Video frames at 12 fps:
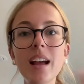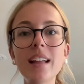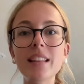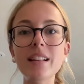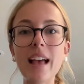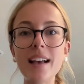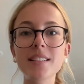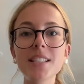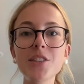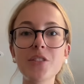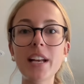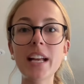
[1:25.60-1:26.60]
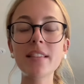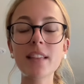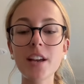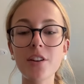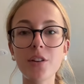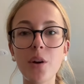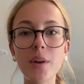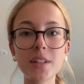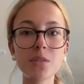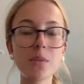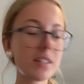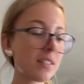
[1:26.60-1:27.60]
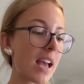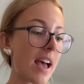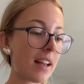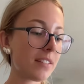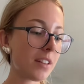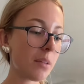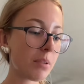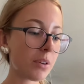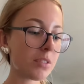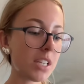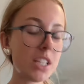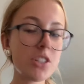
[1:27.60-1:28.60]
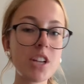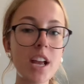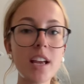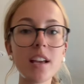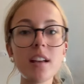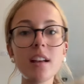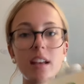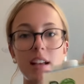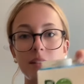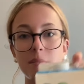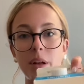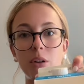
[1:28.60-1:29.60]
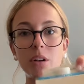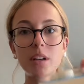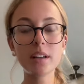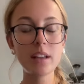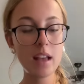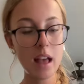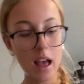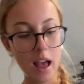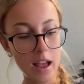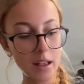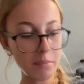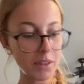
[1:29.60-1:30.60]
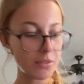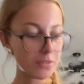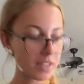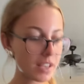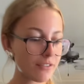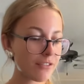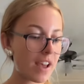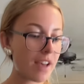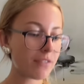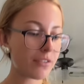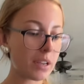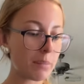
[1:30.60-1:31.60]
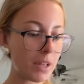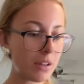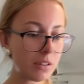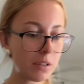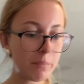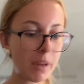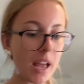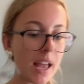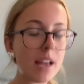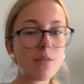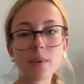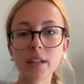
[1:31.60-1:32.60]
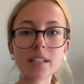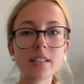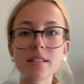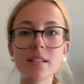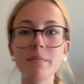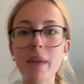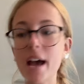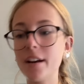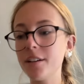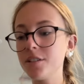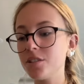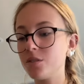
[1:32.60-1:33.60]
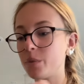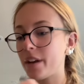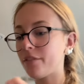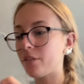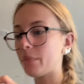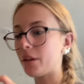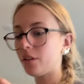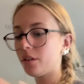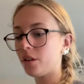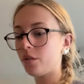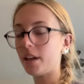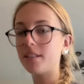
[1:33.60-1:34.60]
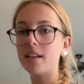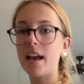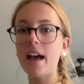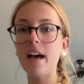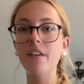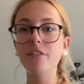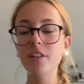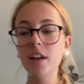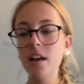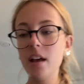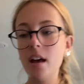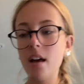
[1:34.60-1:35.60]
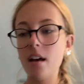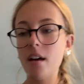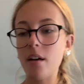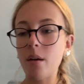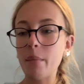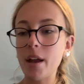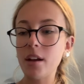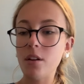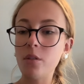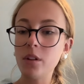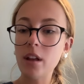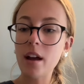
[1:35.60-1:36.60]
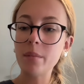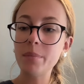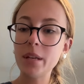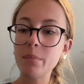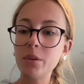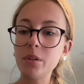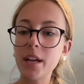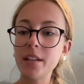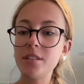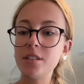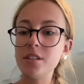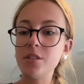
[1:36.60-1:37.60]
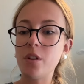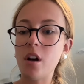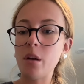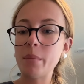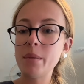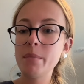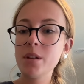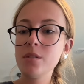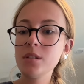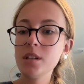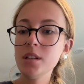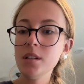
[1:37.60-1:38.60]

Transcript: The last ingredient that you're going to want to add to the protein shake is milk. I'm using fat-free milk, but it really doesn't matter, just whatever milk you like to have. I know a lot of people like to do almond milk.